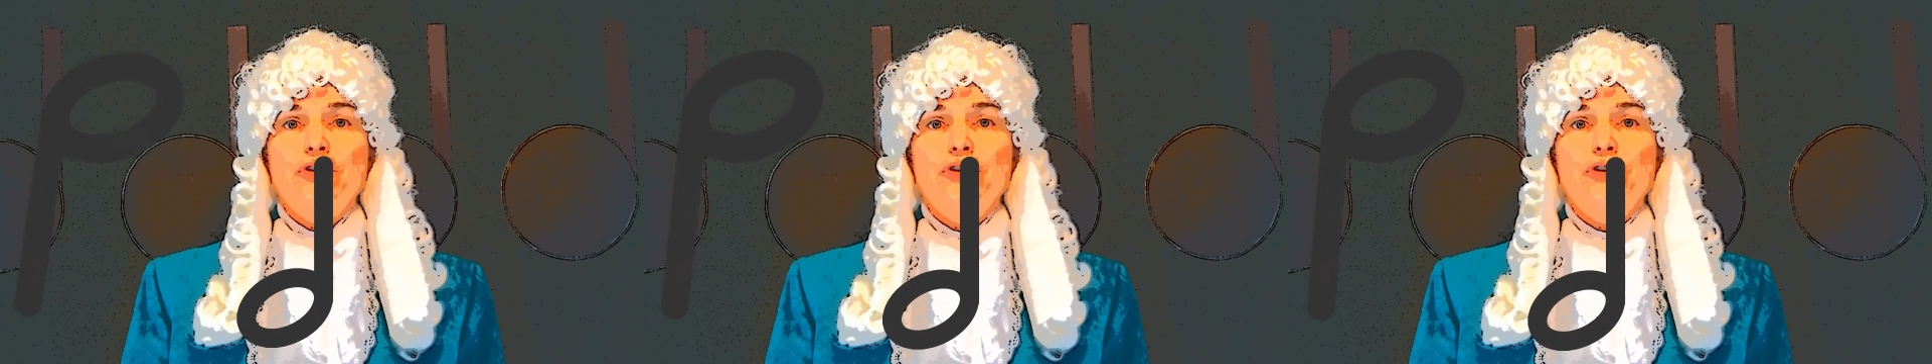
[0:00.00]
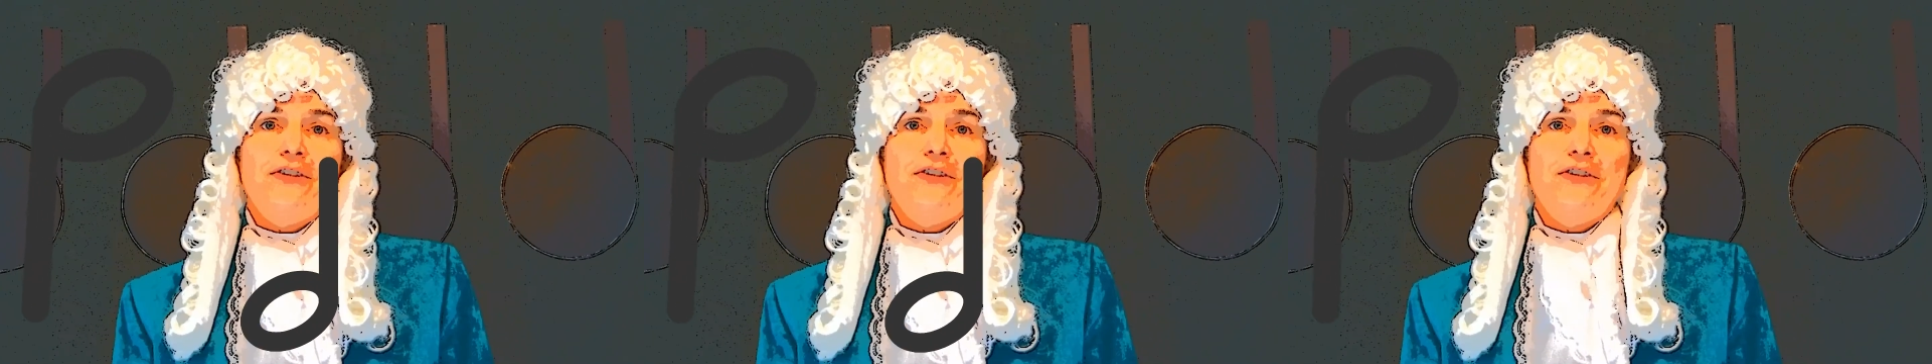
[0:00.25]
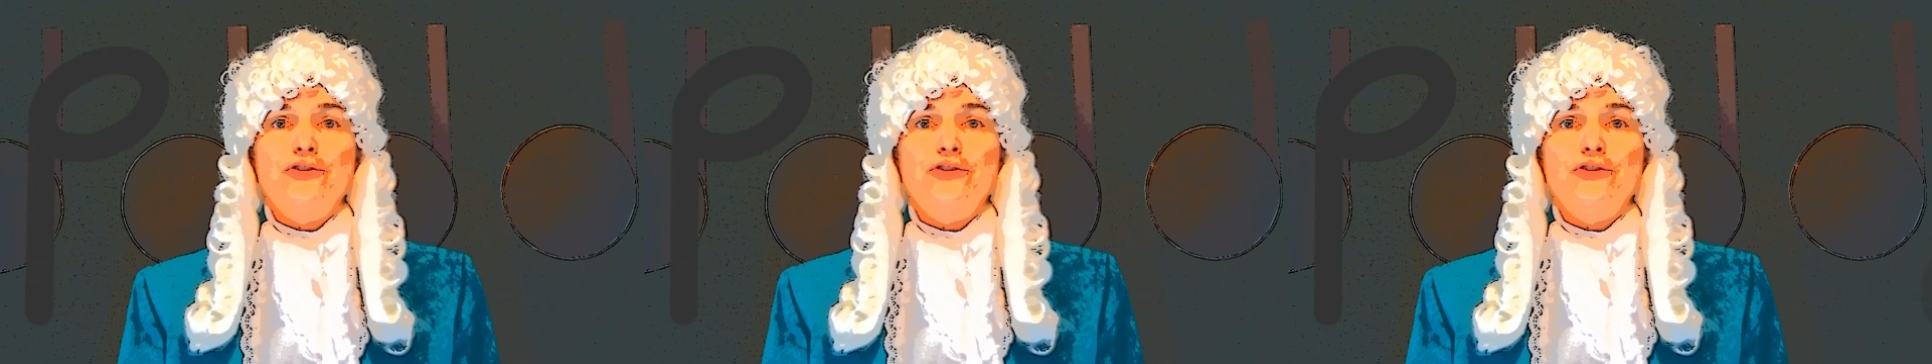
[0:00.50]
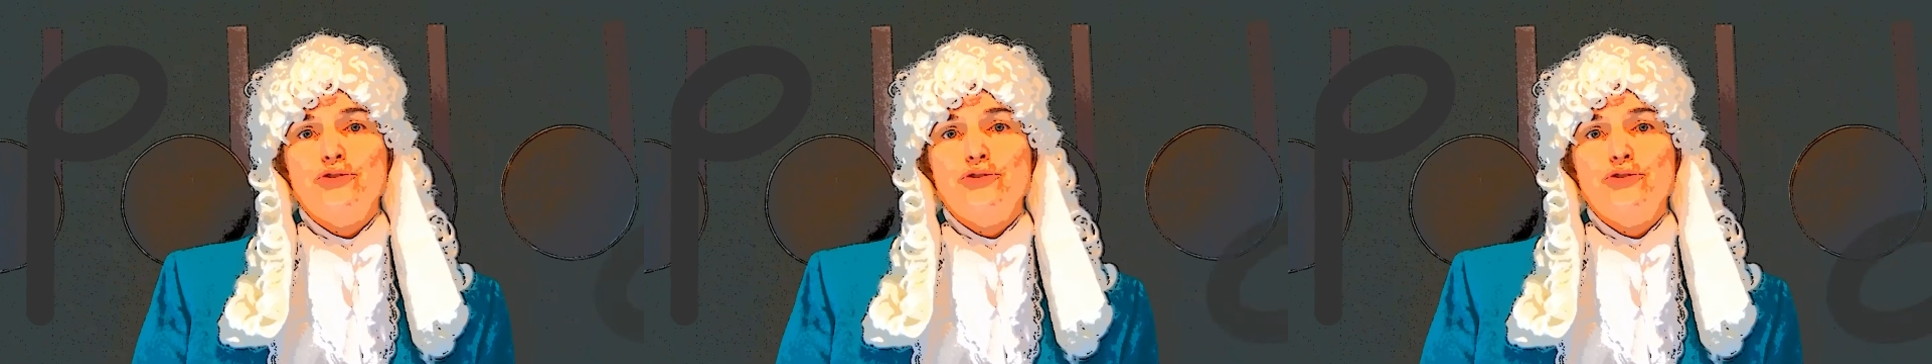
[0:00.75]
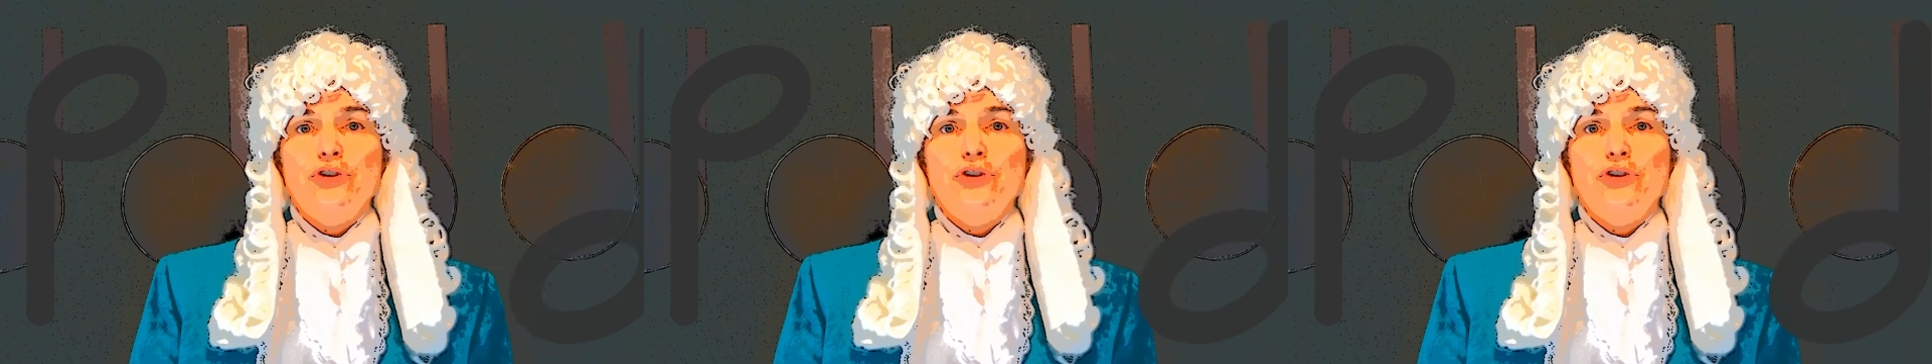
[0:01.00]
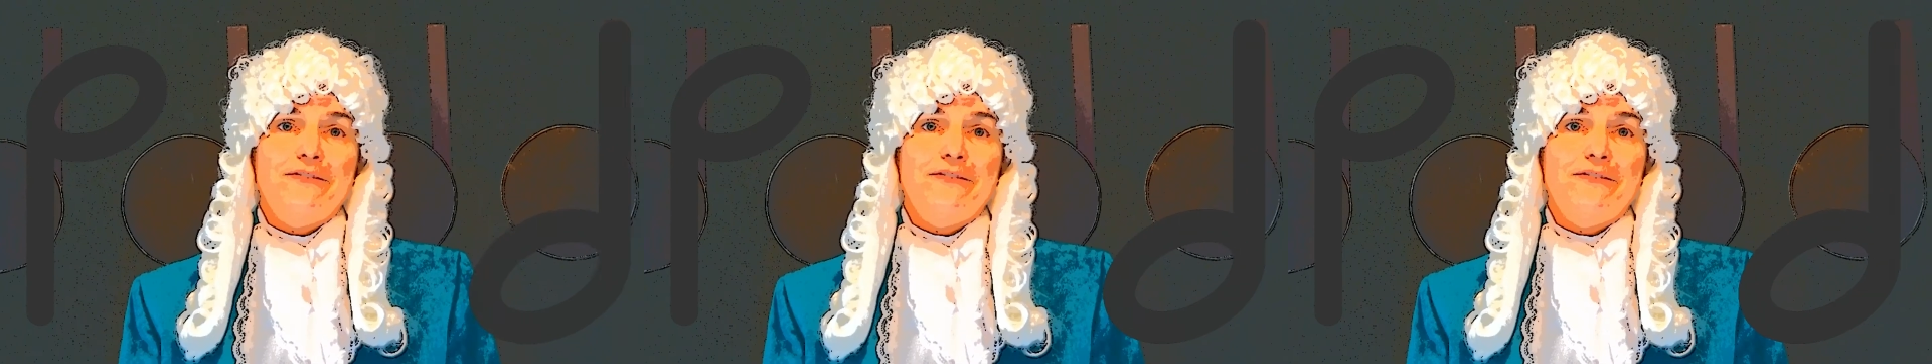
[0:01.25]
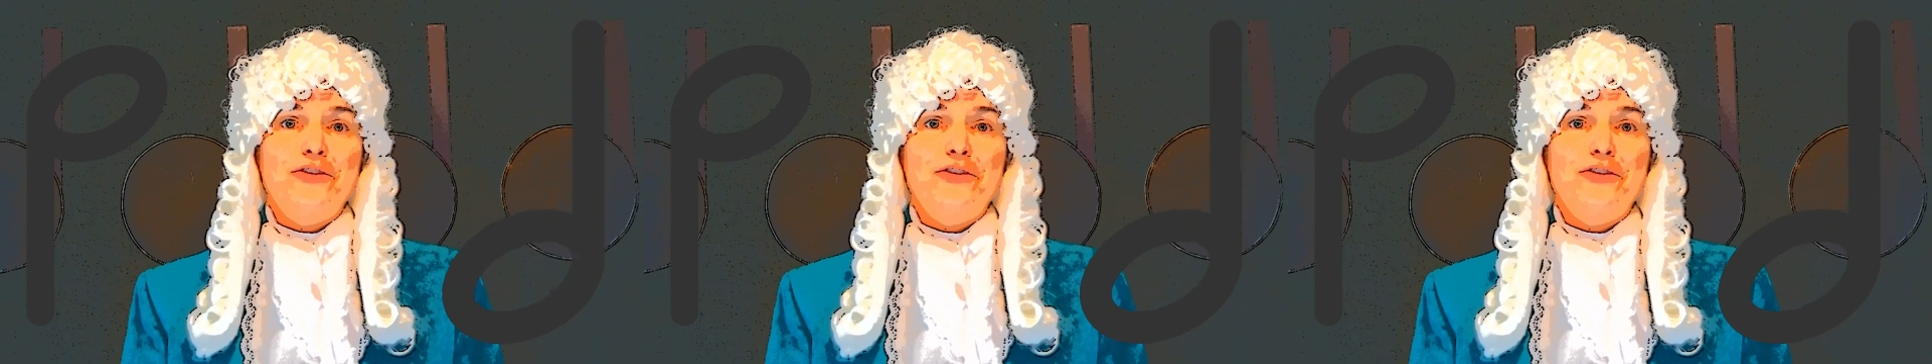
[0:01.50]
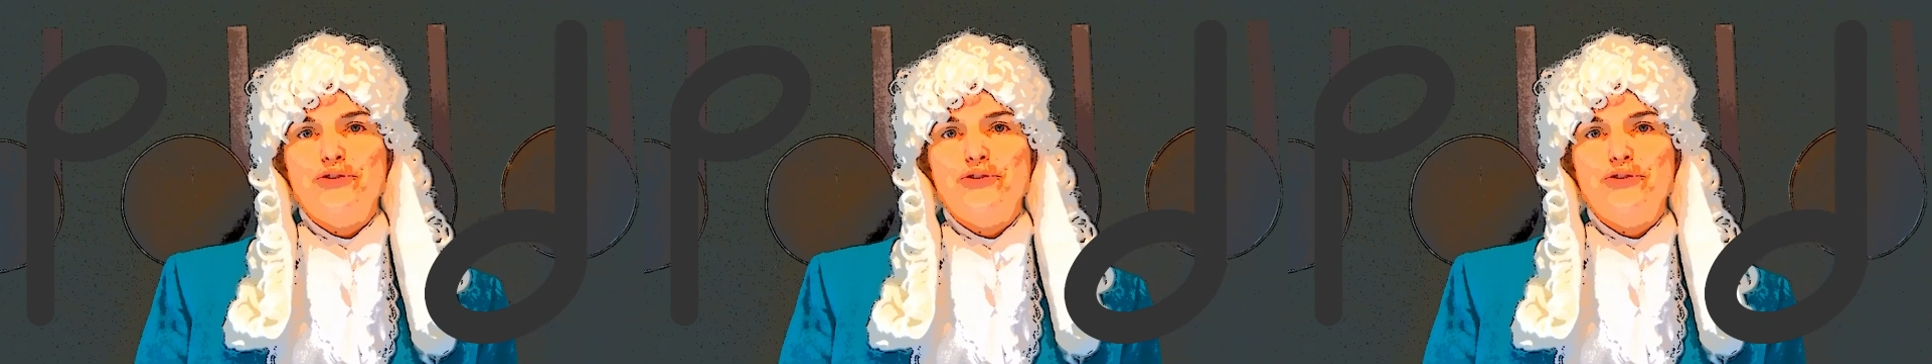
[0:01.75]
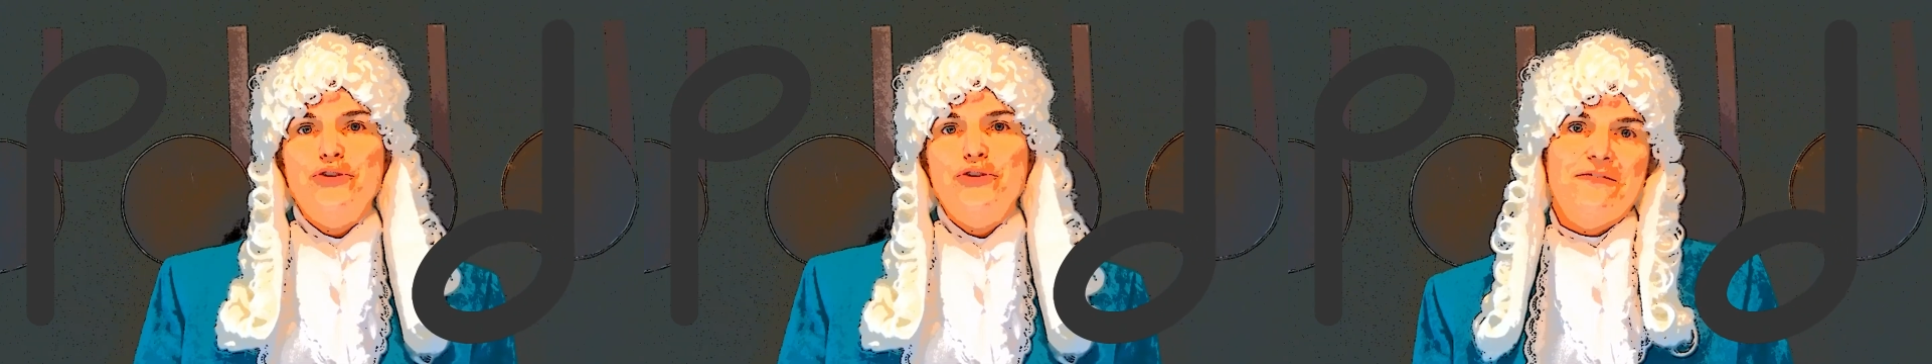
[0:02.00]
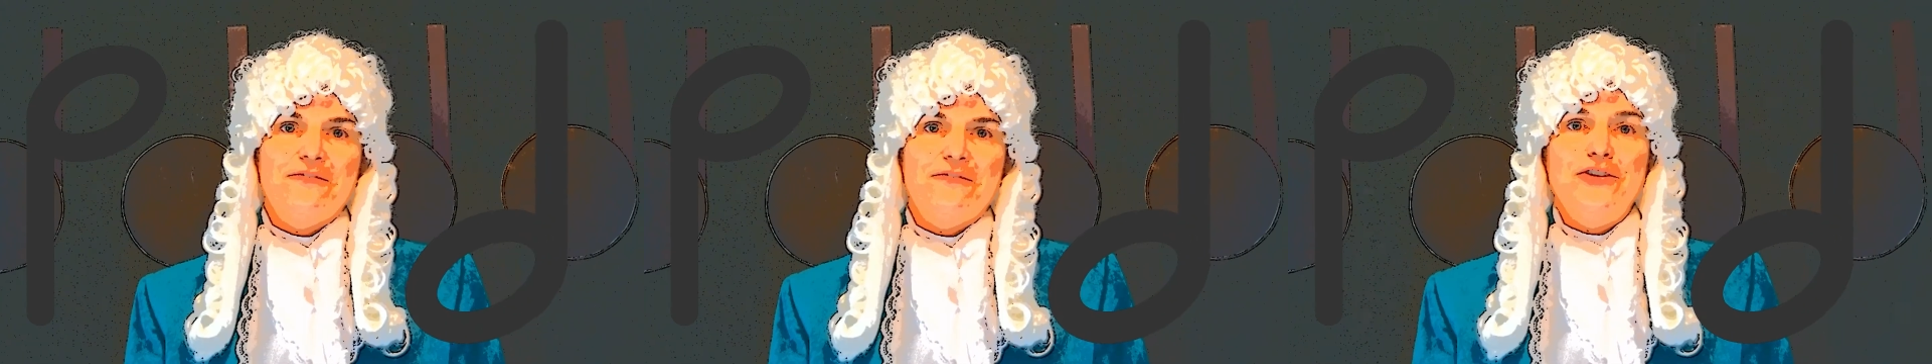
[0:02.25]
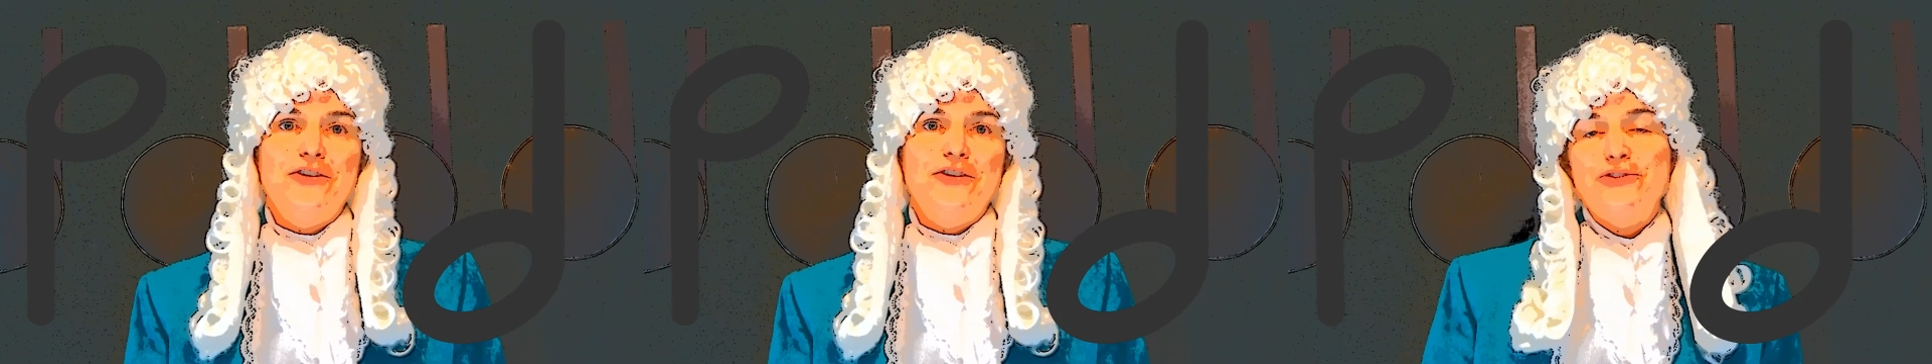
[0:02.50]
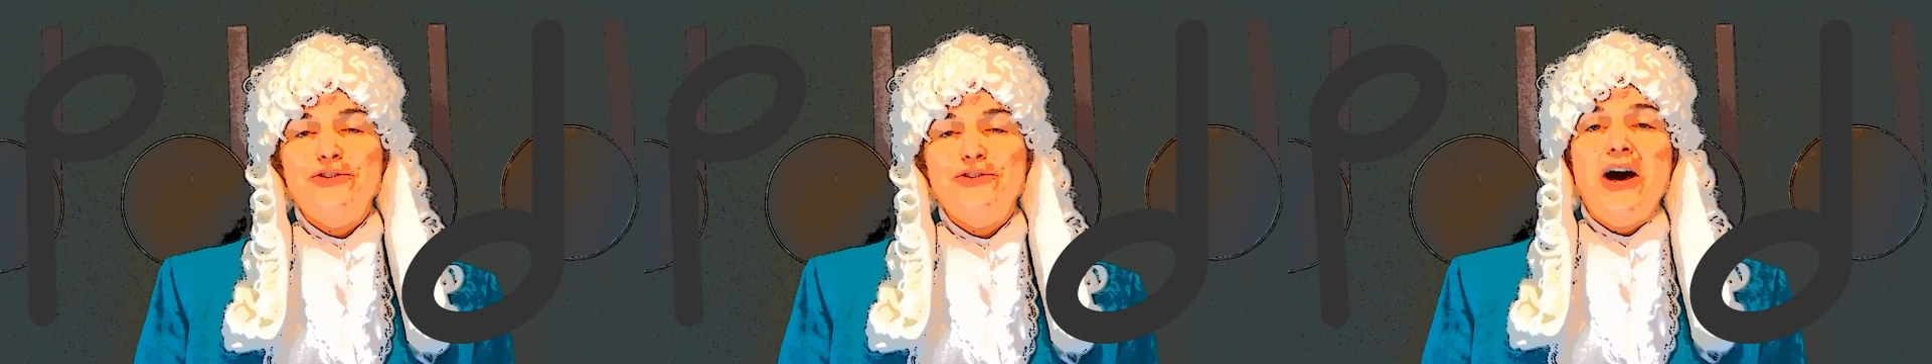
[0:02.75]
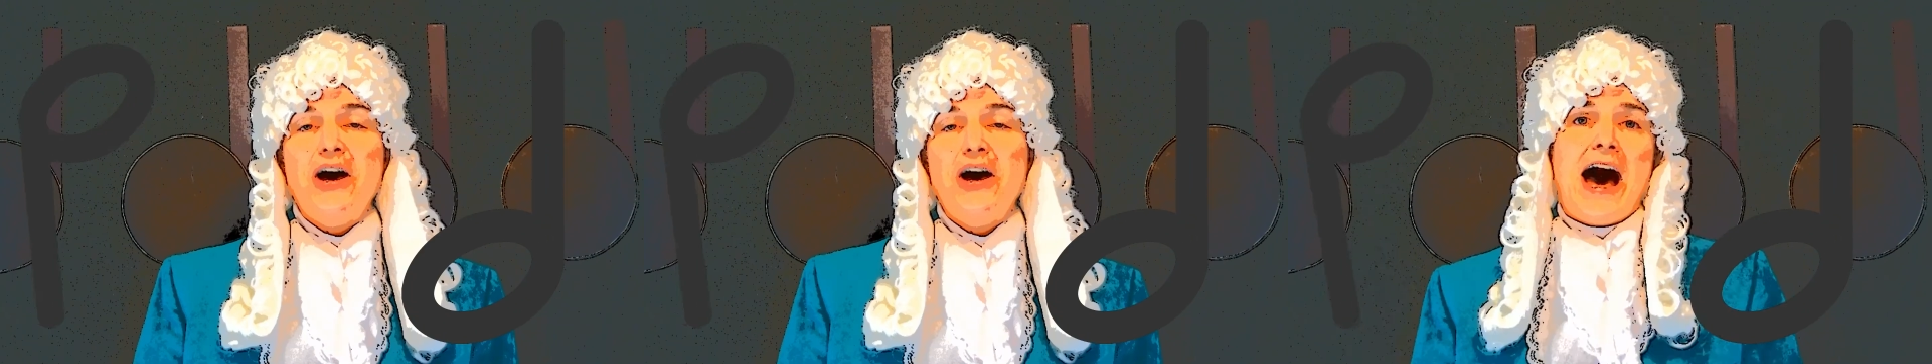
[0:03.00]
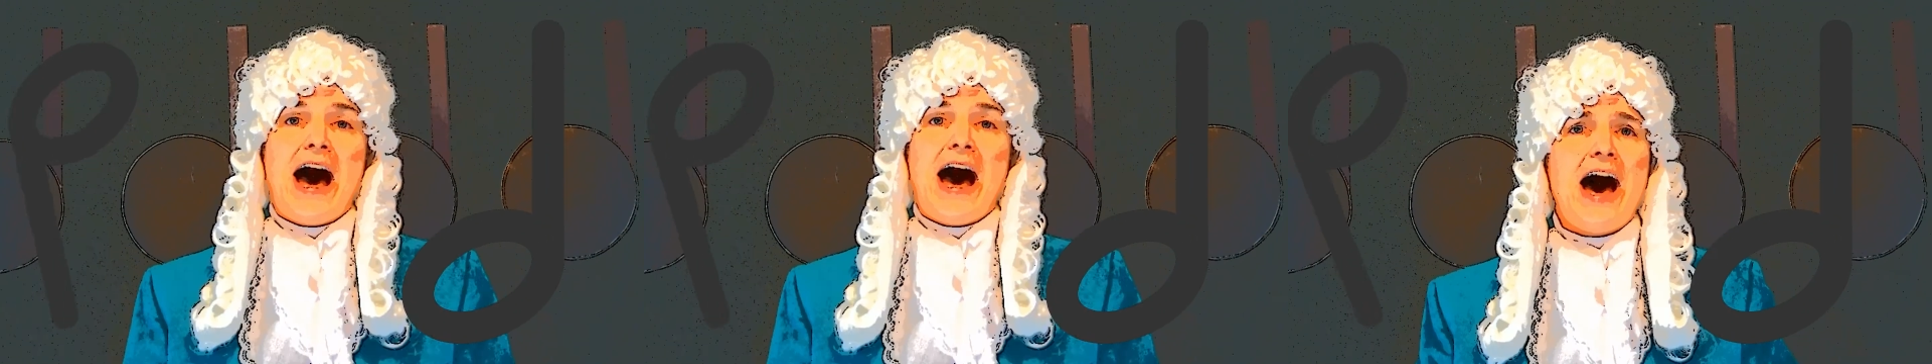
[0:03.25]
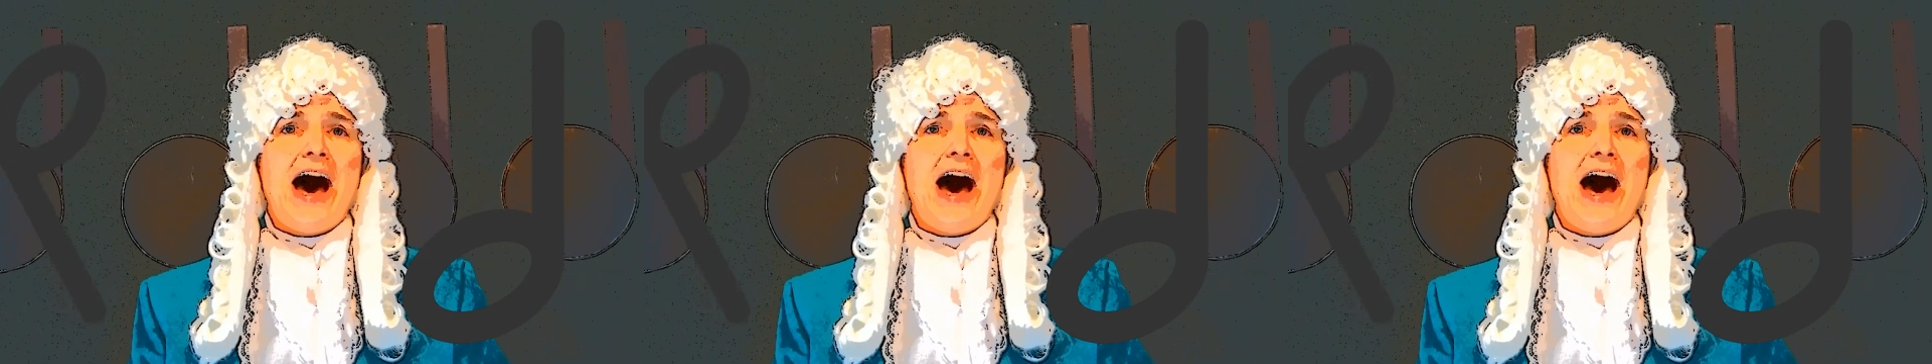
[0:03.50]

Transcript: two, one, two, one, two, one, two,